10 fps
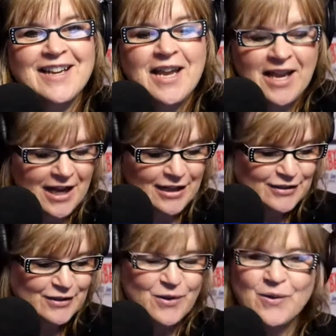And
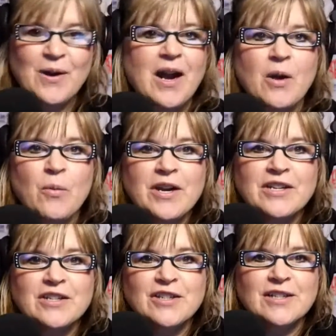so I wanted to
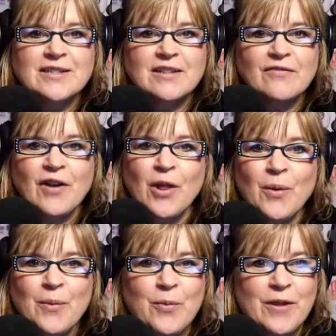just follow
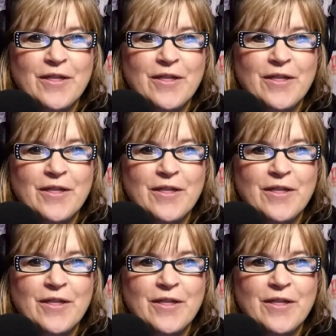up with